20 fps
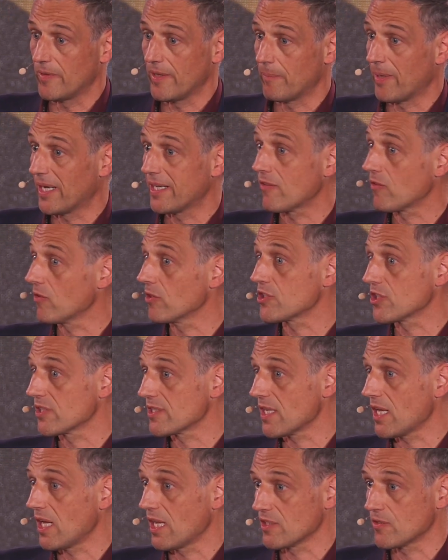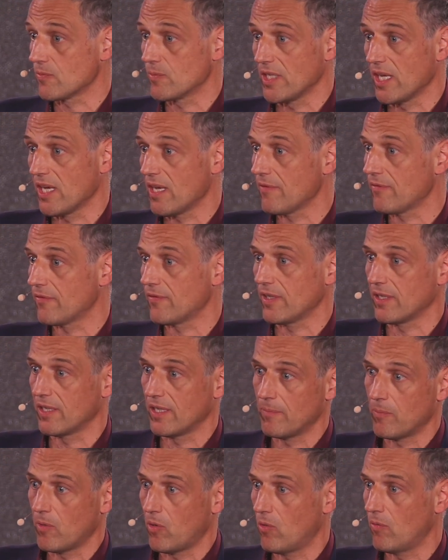But it's not just us. We have
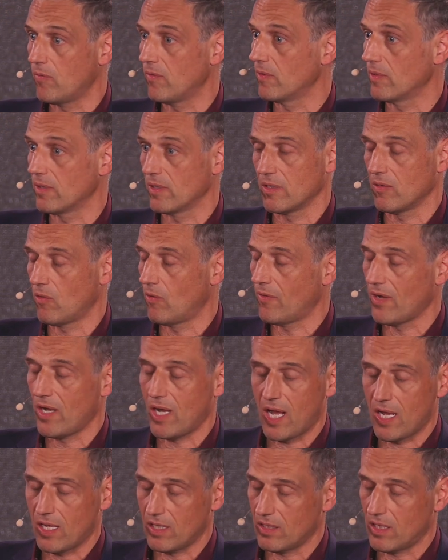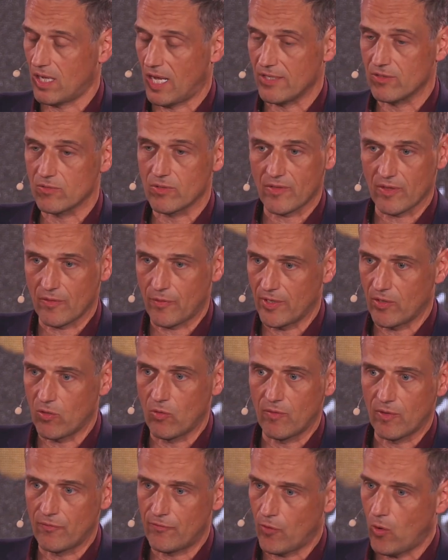over hundreds, I think
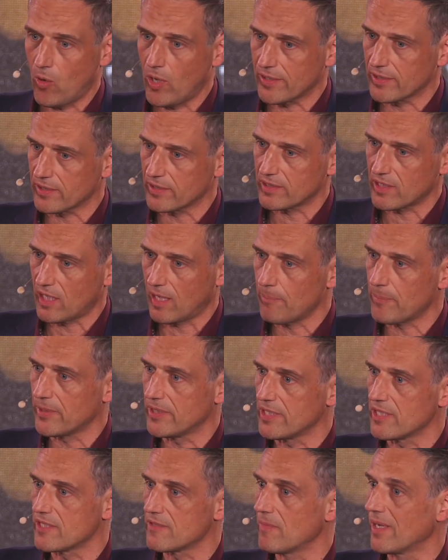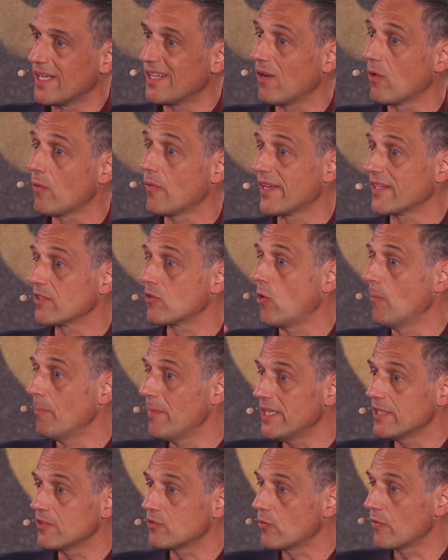over 400 companies by now that
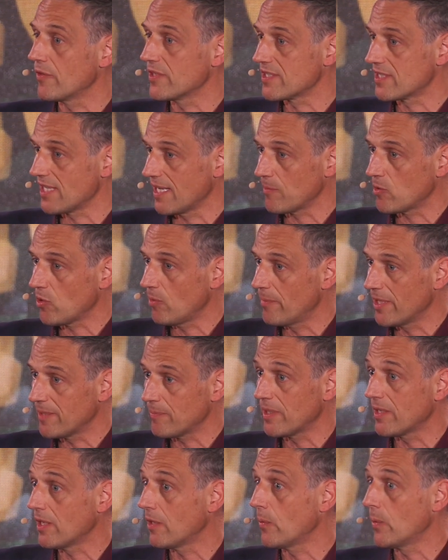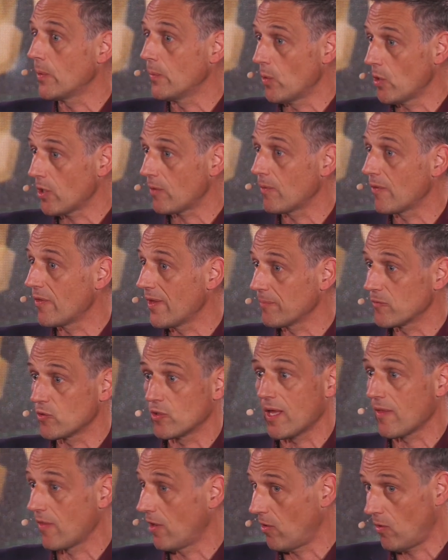committed to the same commitment, and we work with them
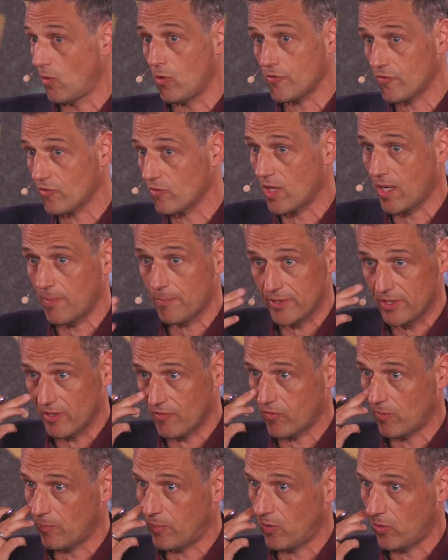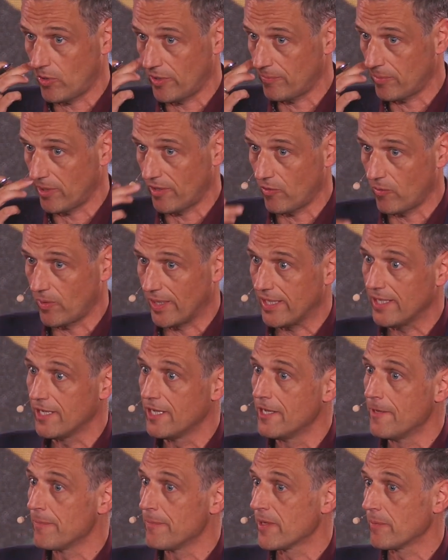together. Also companies from Poland, by the way,
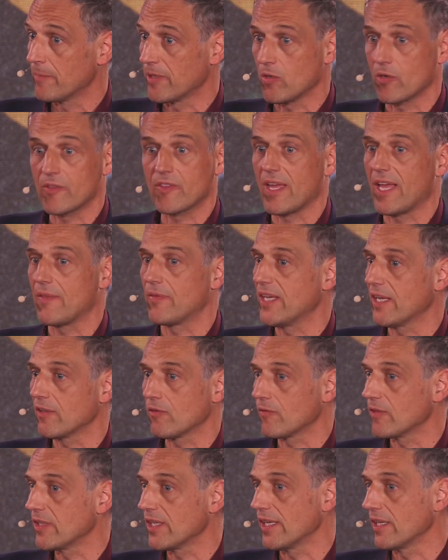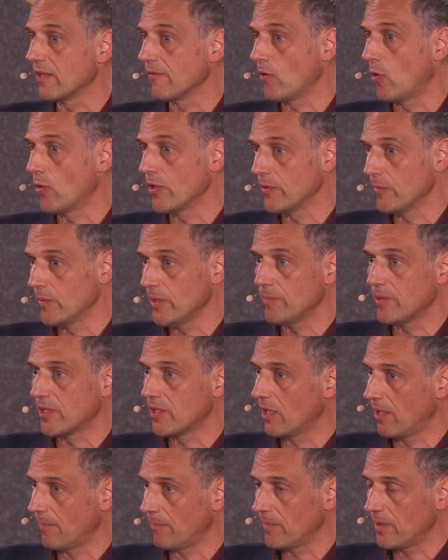because at the end of the day, if only we
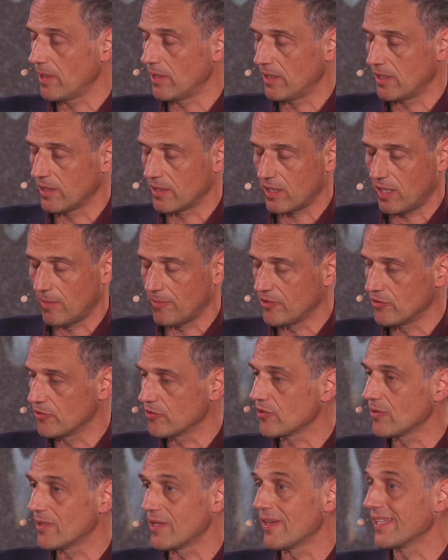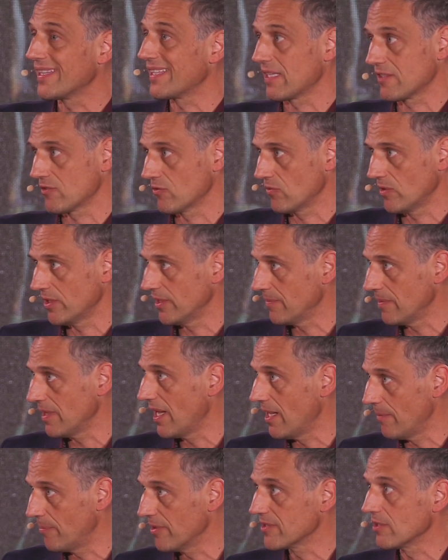become carbon neutral, that doesn't really
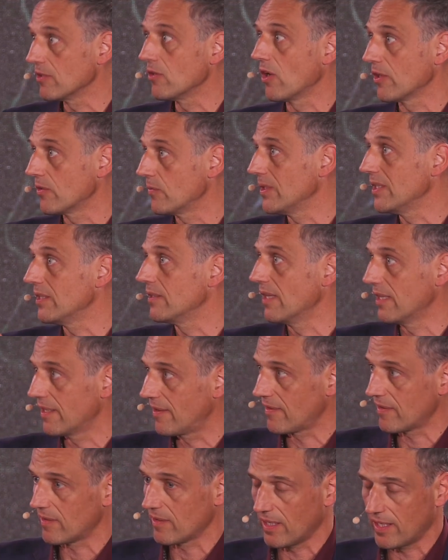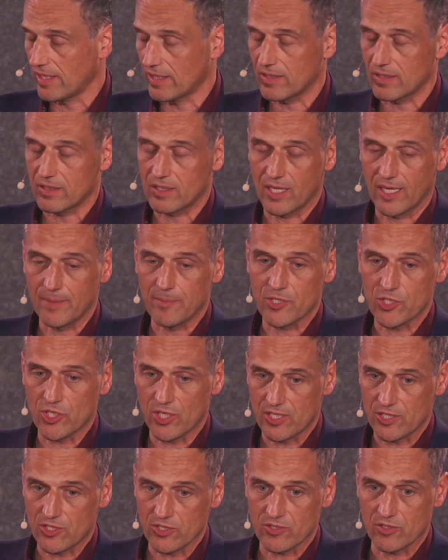help us a lot. It's like climate
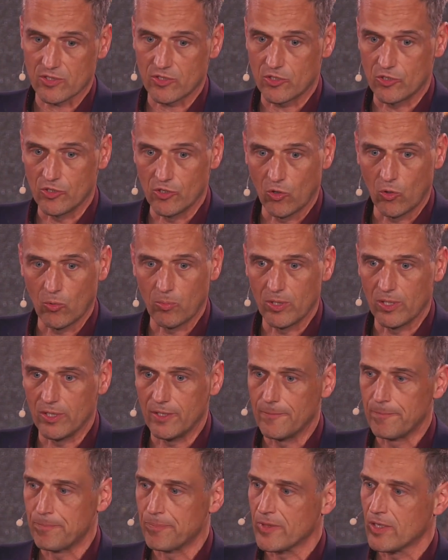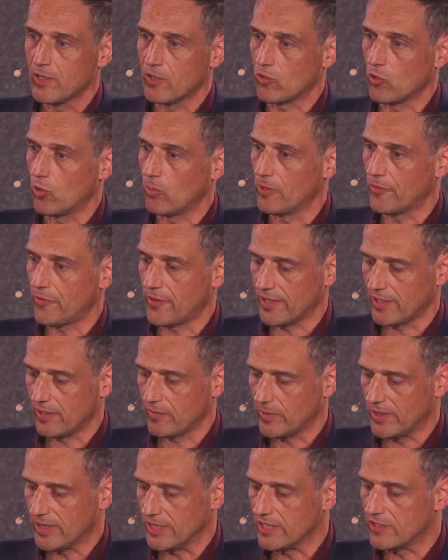change is a global thing, and
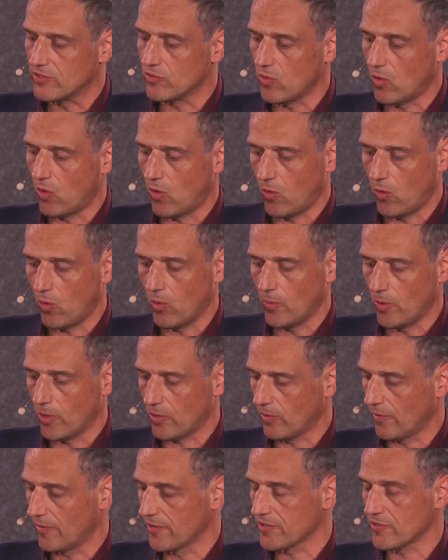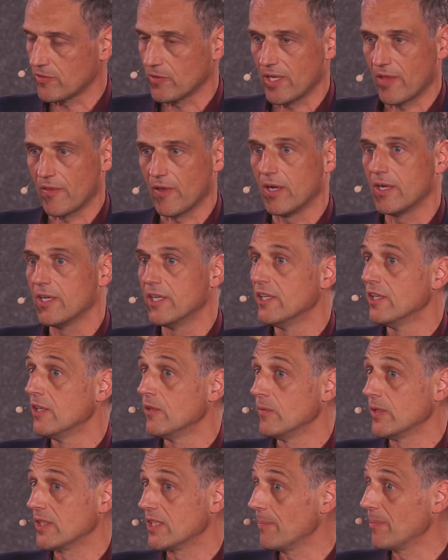we need to all work on this together.
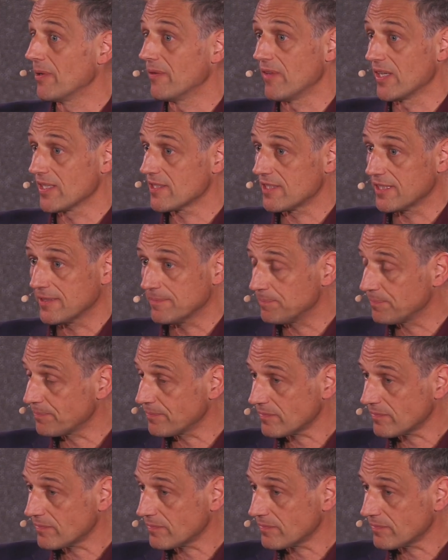We keep investing.